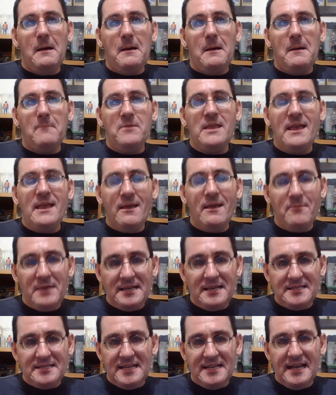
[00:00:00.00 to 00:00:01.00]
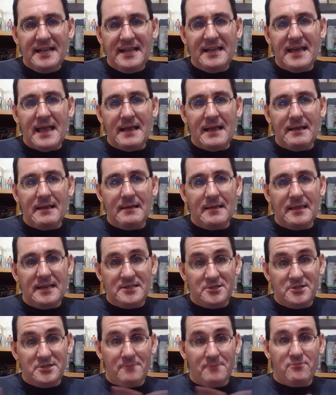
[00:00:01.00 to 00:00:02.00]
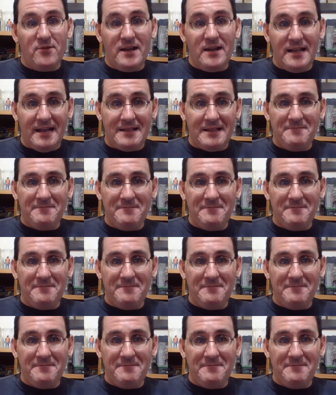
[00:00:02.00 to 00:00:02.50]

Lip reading: But that all being said, let's jump right in.